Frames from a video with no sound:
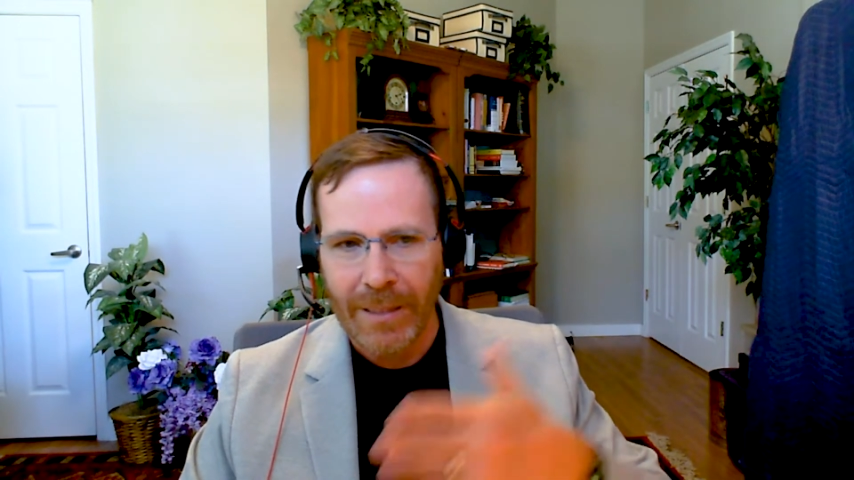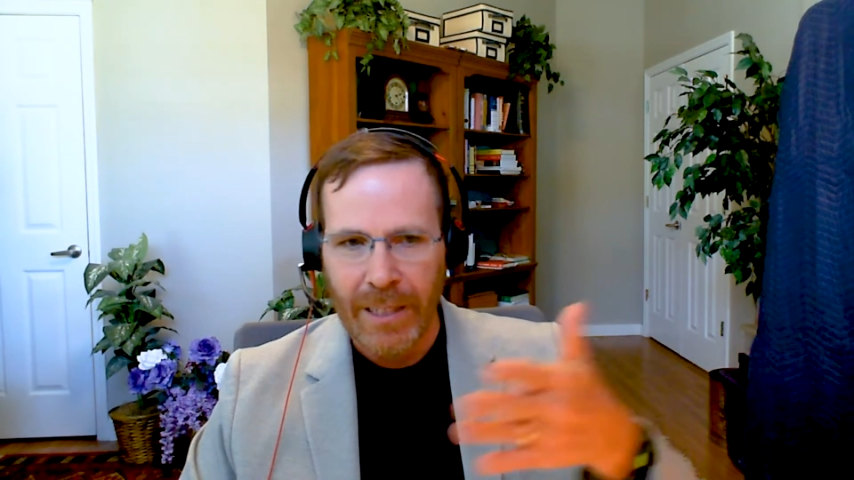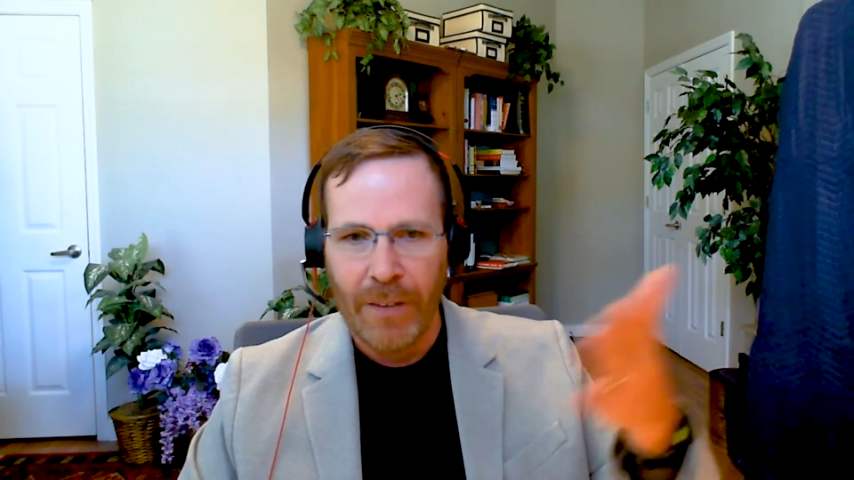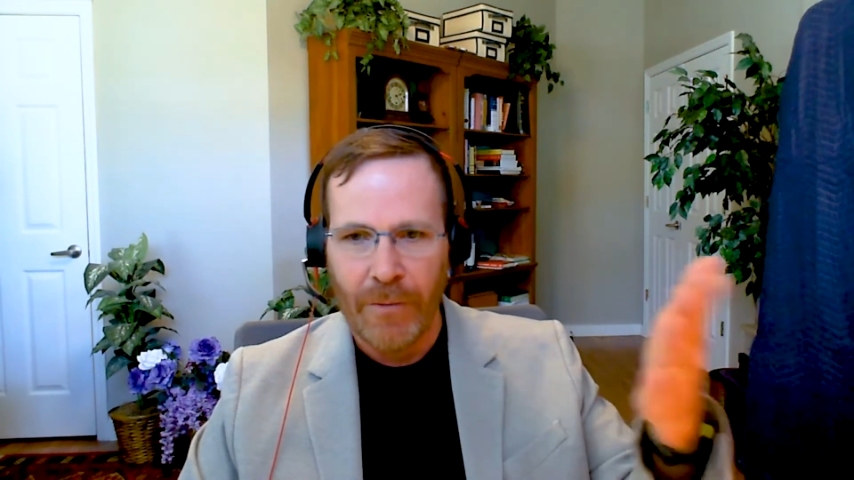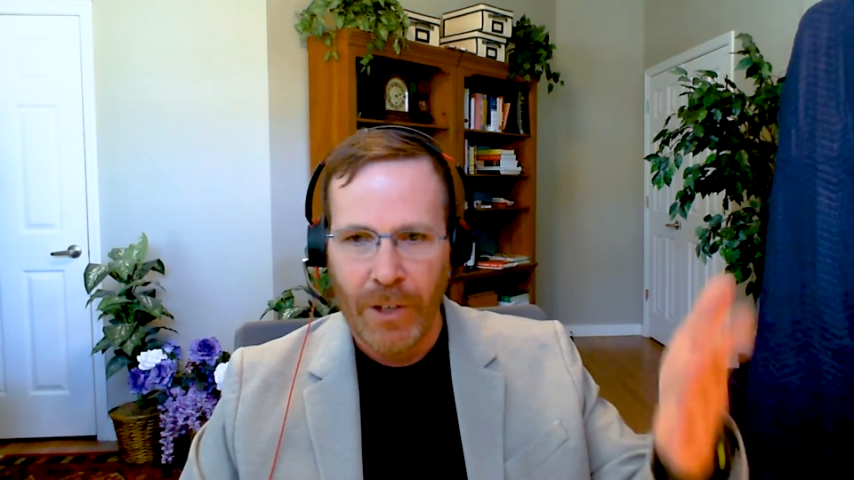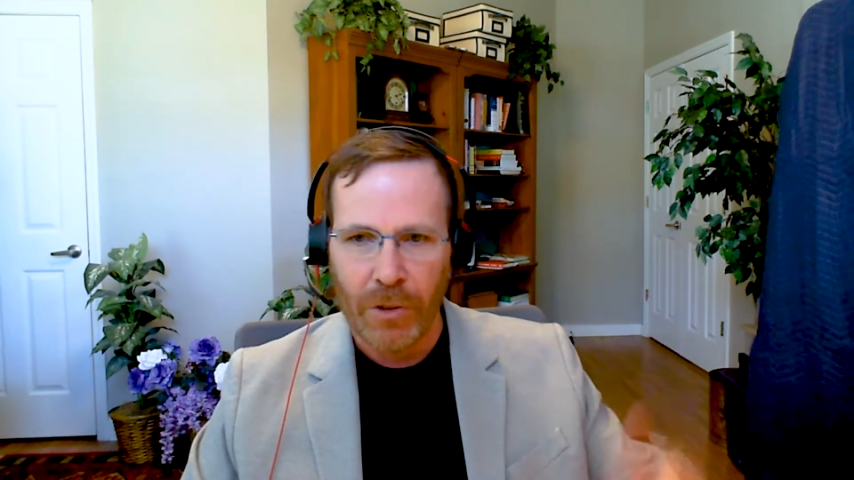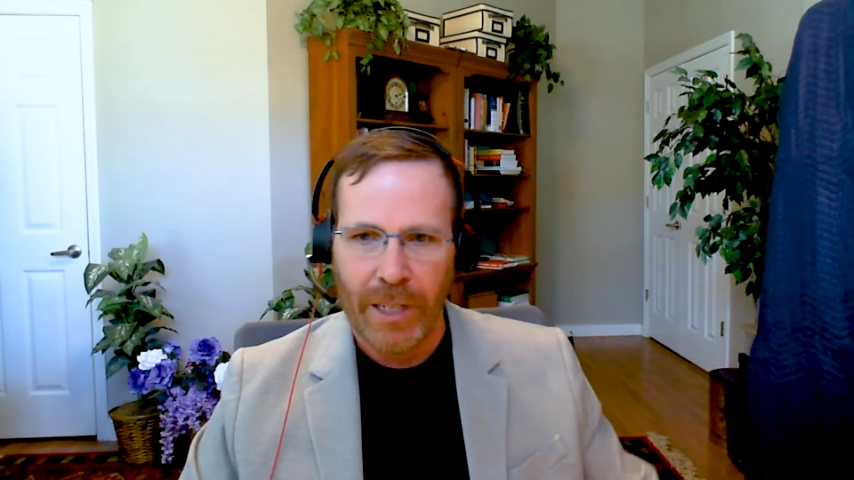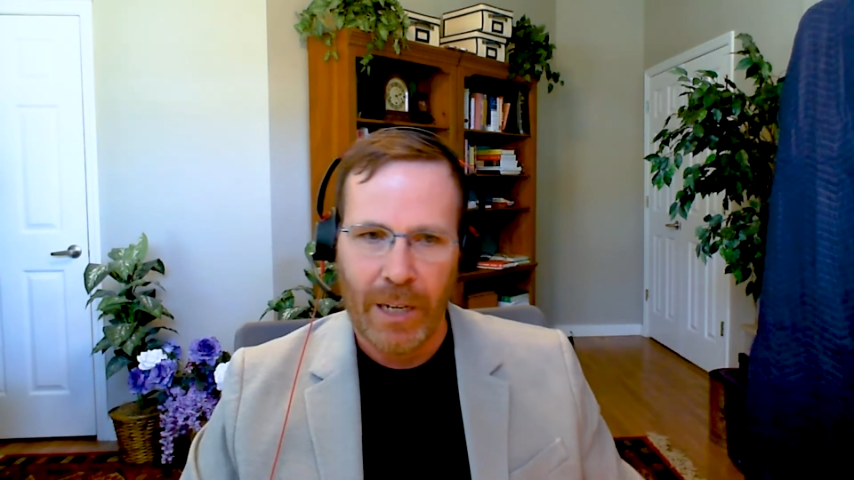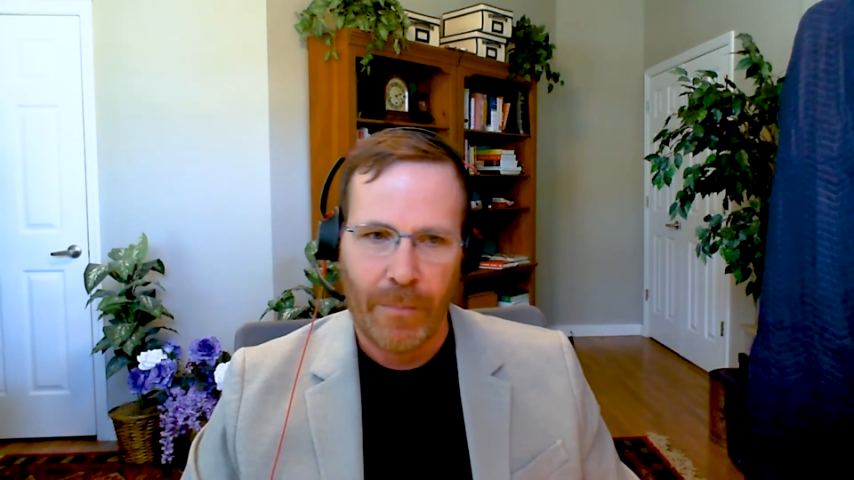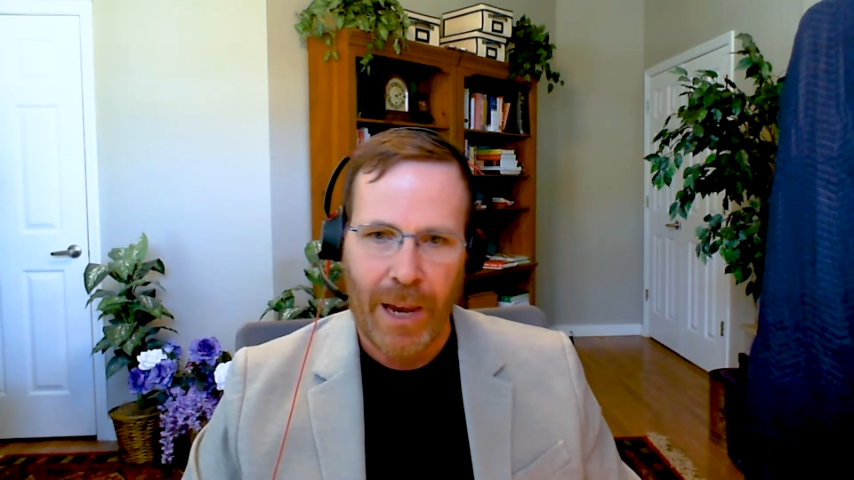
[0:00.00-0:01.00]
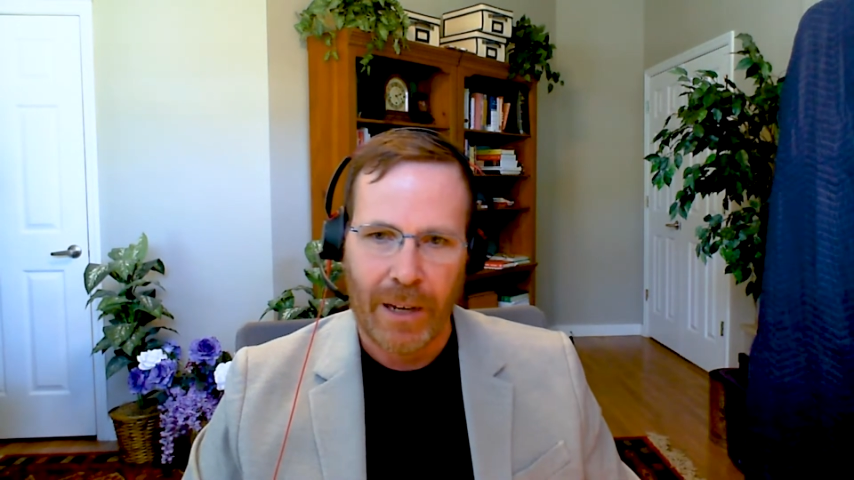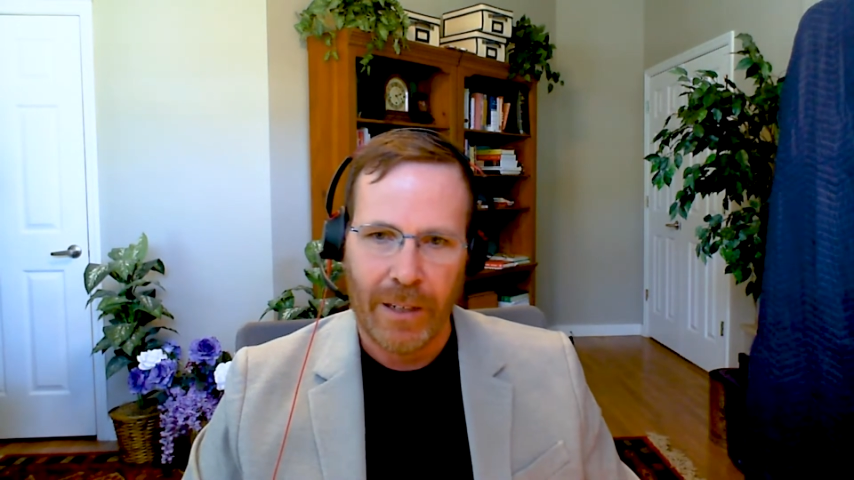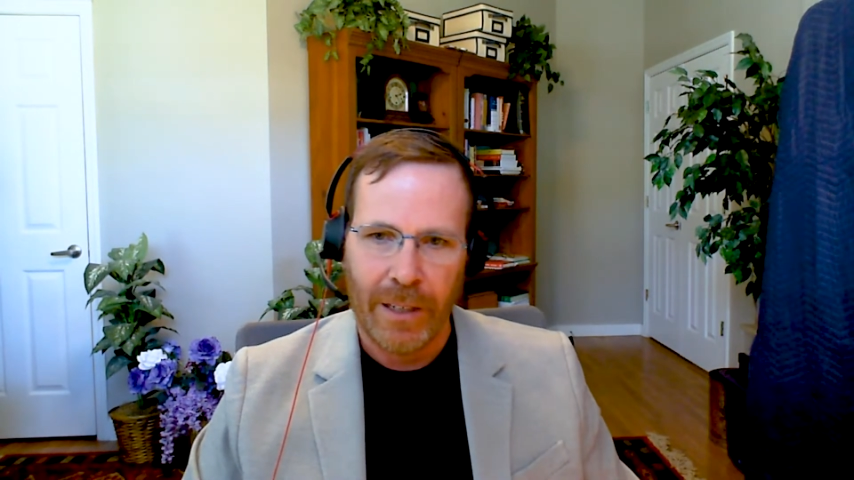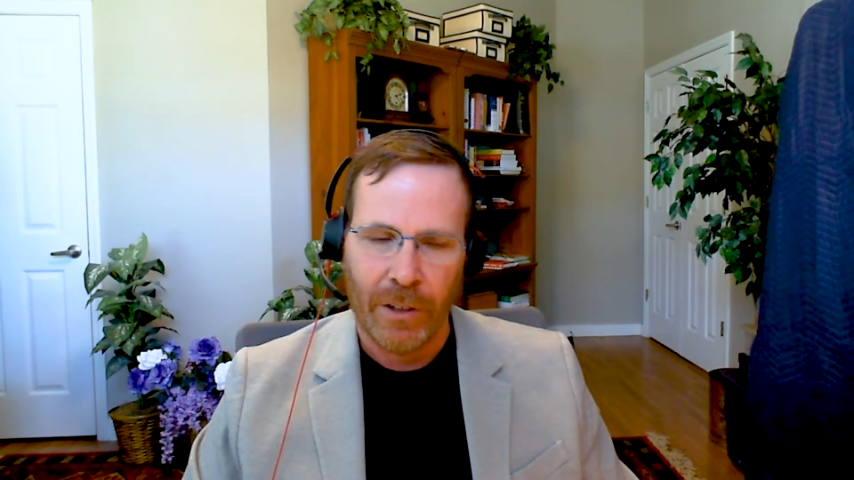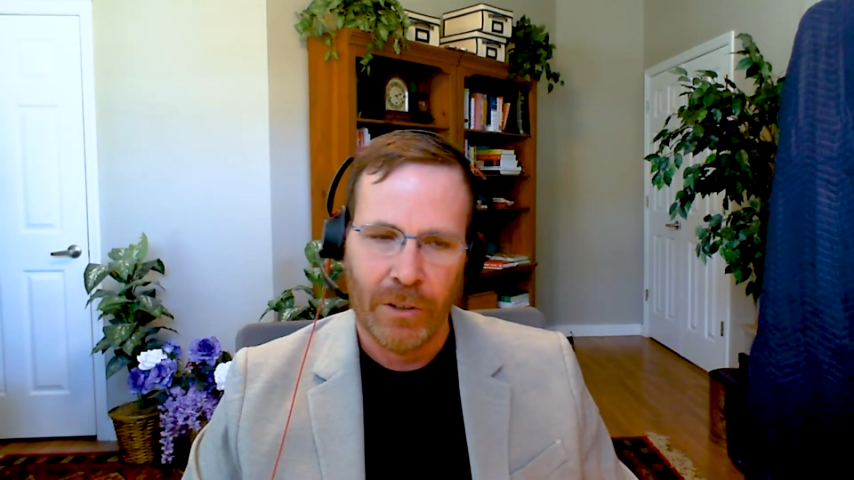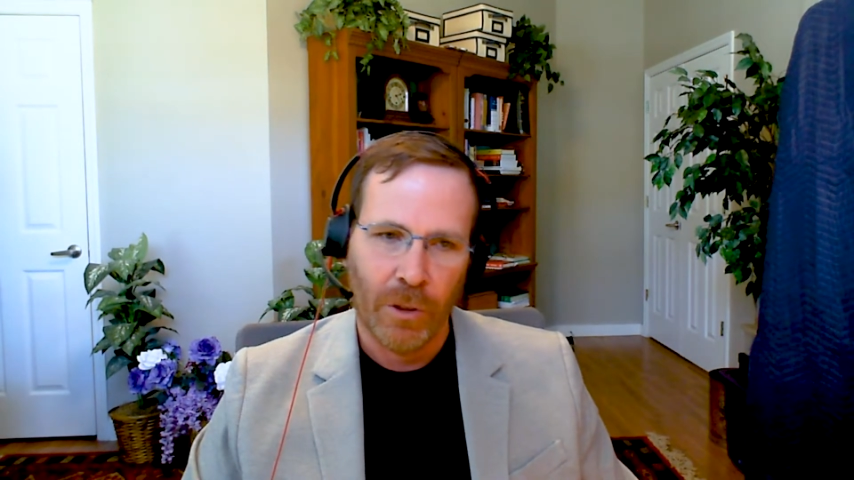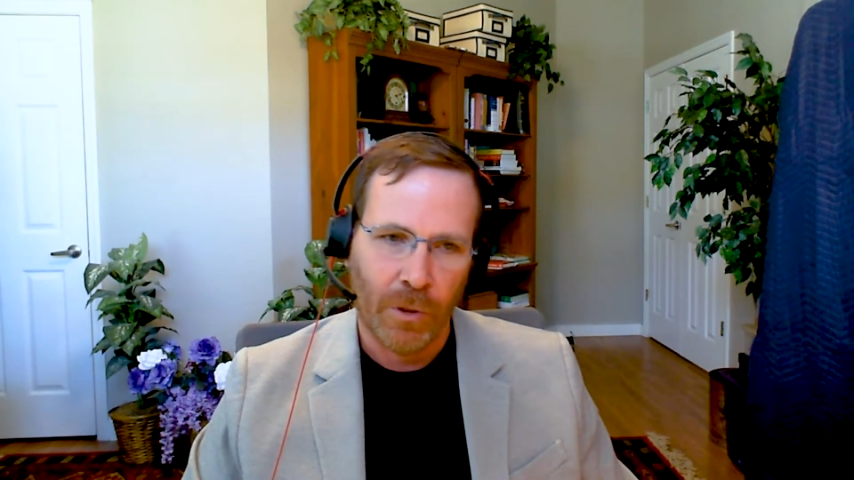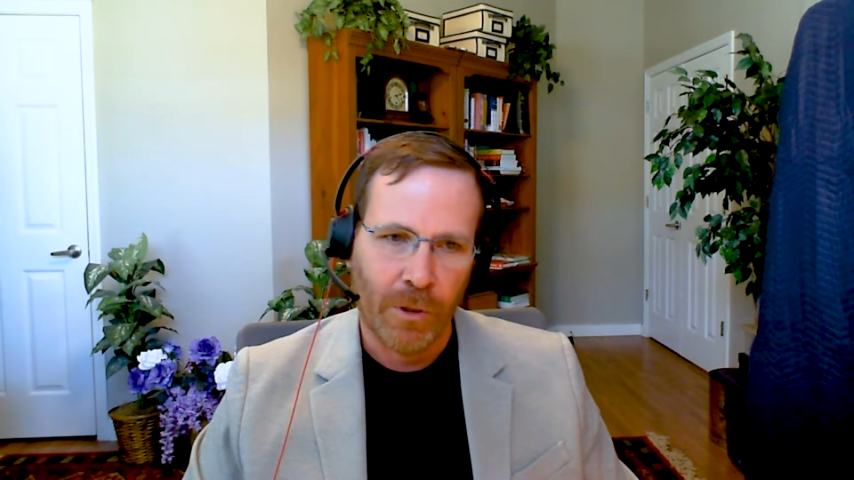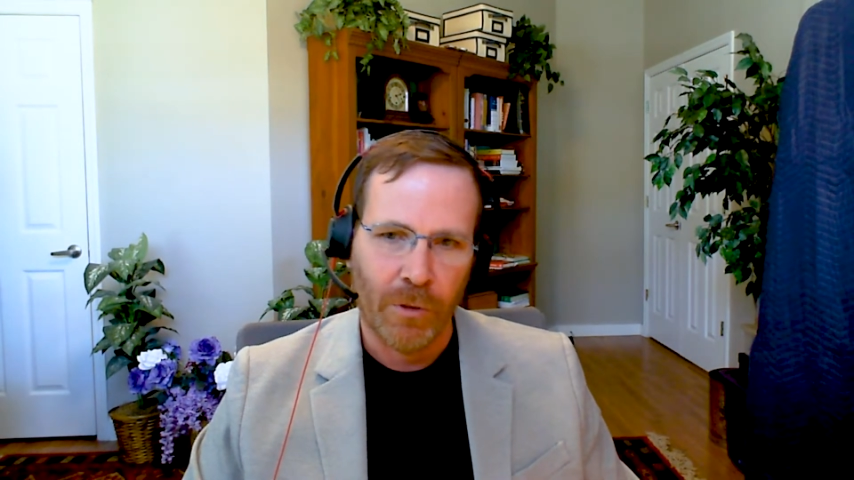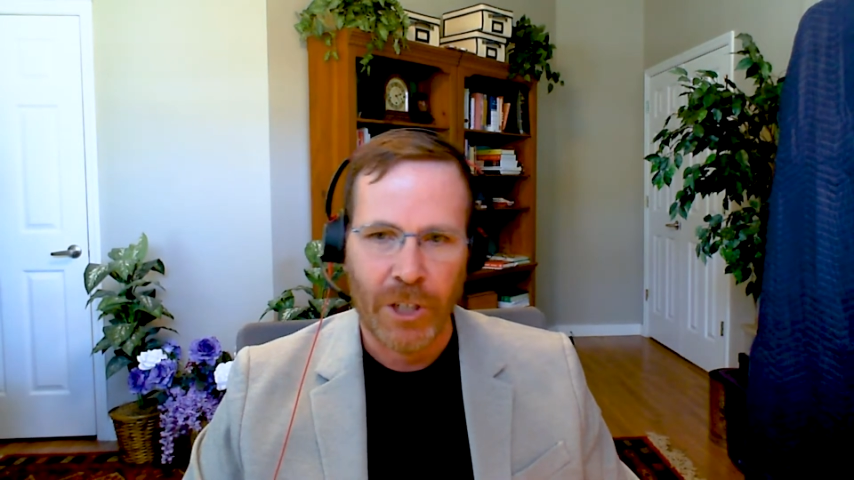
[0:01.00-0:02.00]
Then they eventually get it back, and they'll
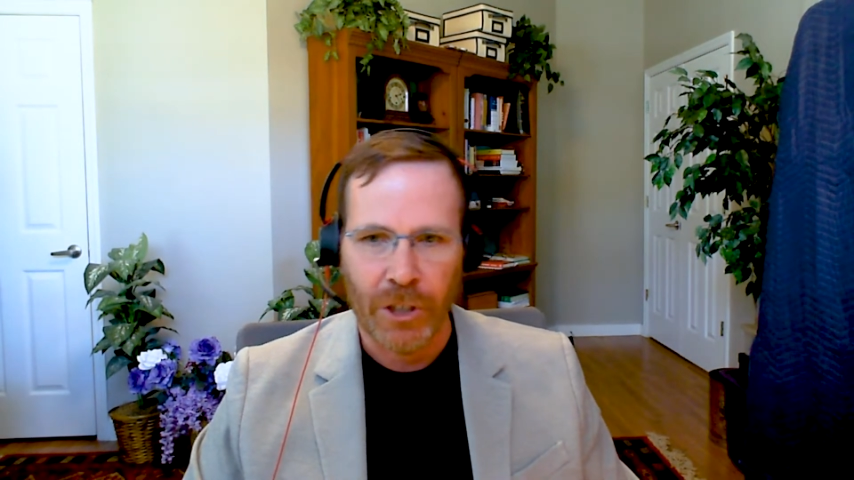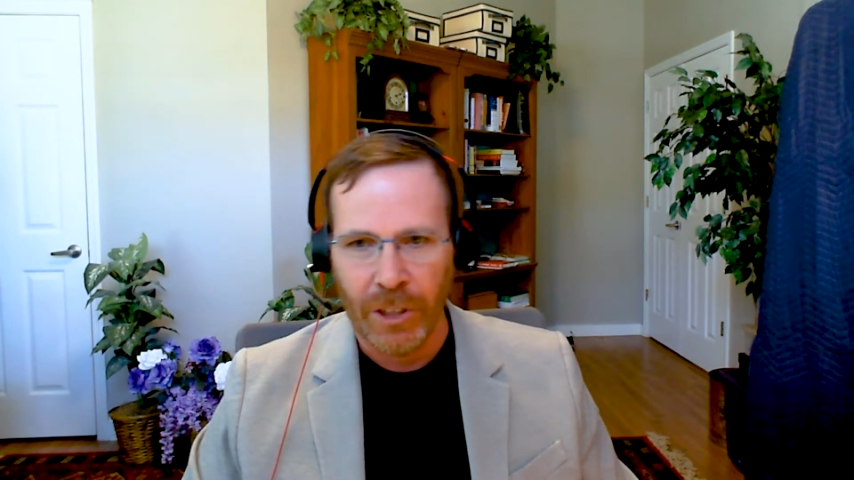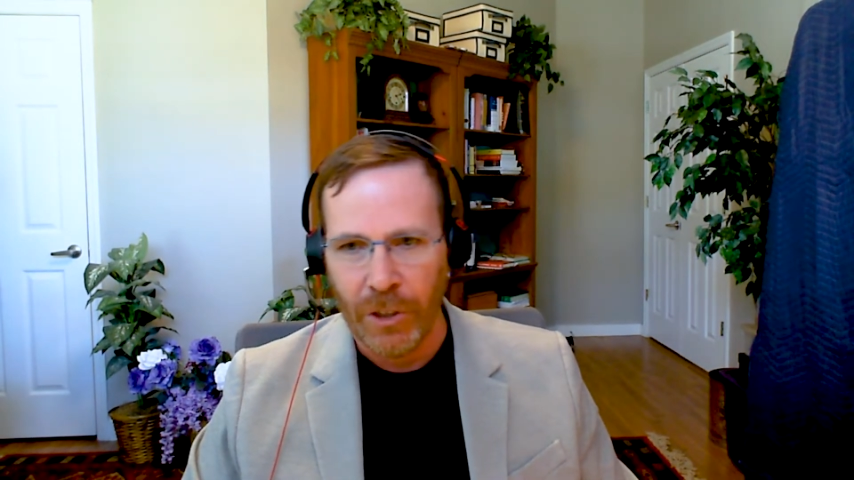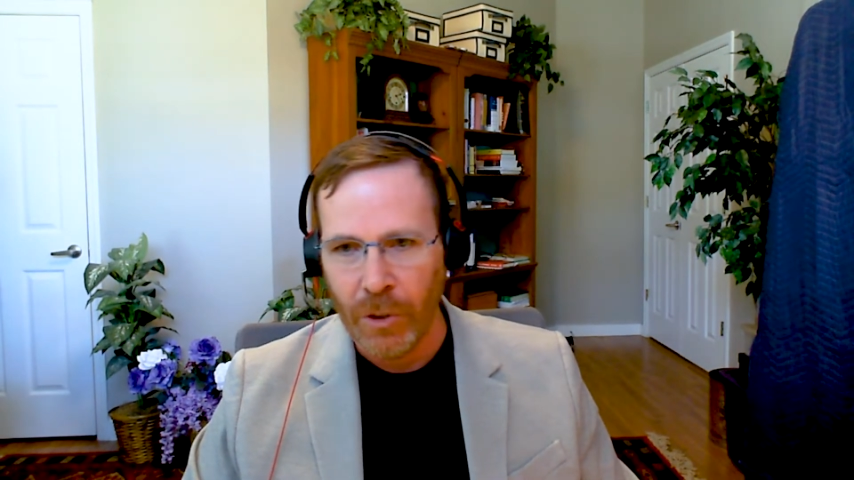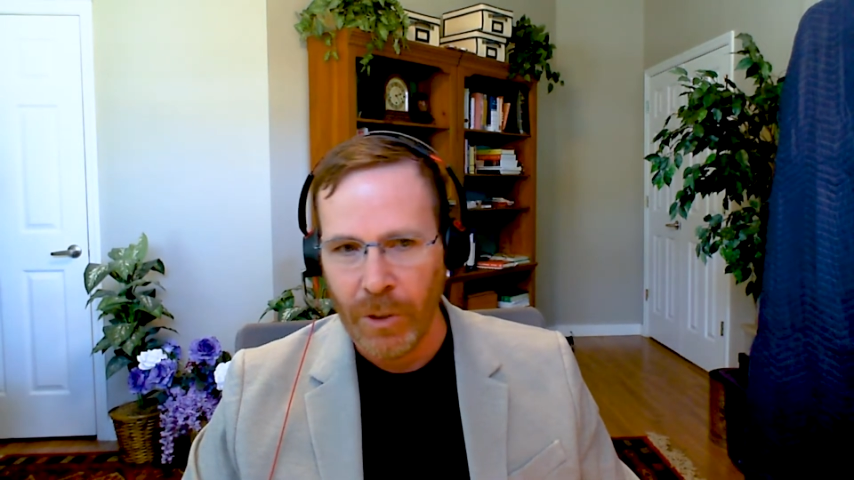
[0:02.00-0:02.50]
grudgingly do